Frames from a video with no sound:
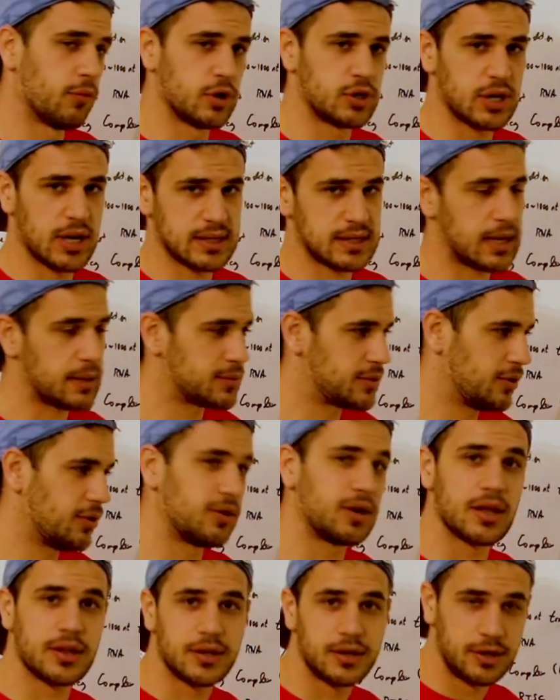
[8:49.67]
which has
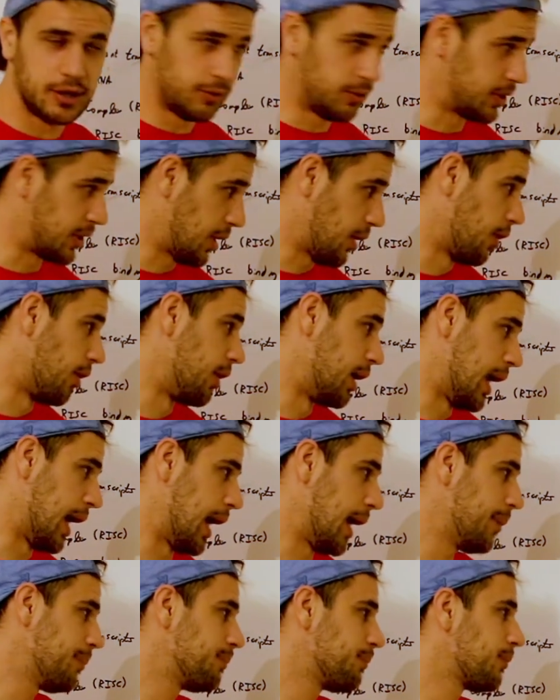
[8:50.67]
absolutely nothing to do with
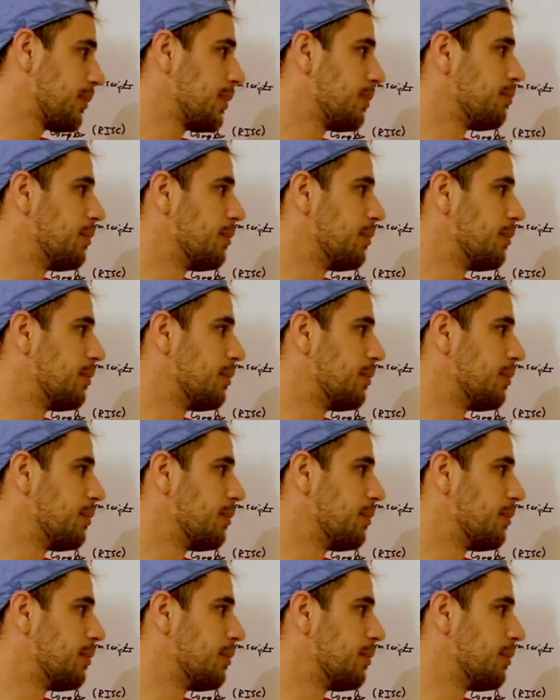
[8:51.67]
RNA,